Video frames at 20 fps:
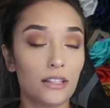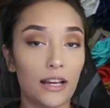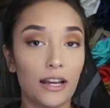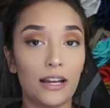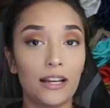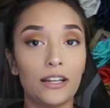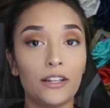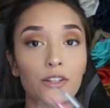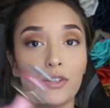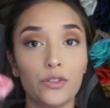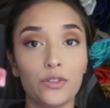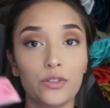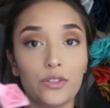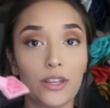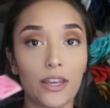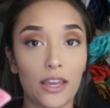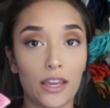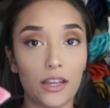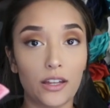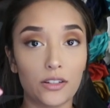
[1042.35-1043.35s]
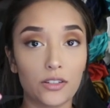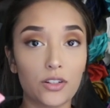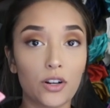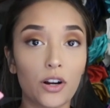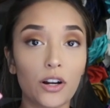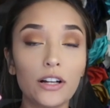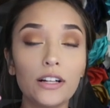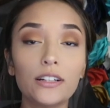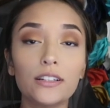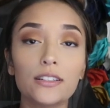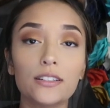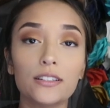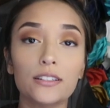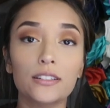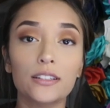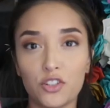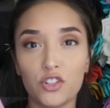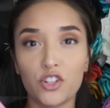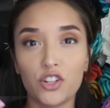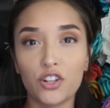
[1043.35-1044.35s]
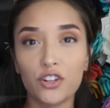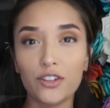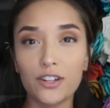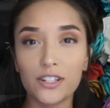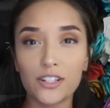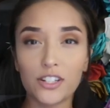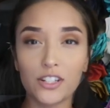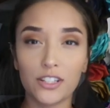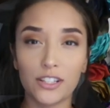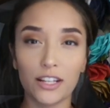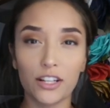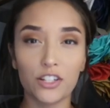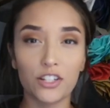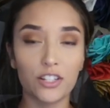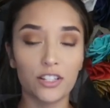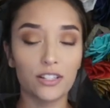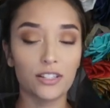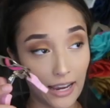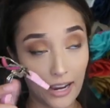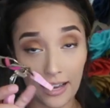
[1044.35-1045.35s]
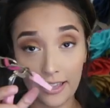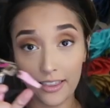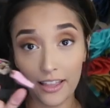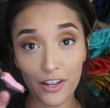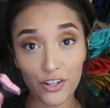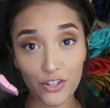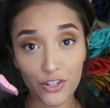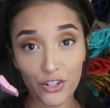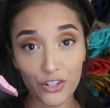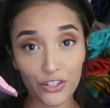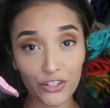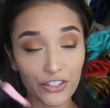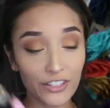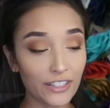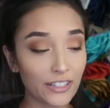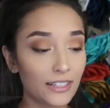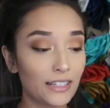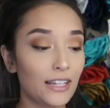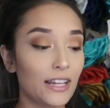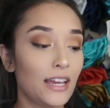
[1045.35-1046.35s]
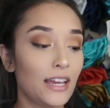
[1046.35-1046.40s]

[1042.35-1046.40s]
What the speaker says: I use a Tarte, the Sugar Rush Collection eyelash curler,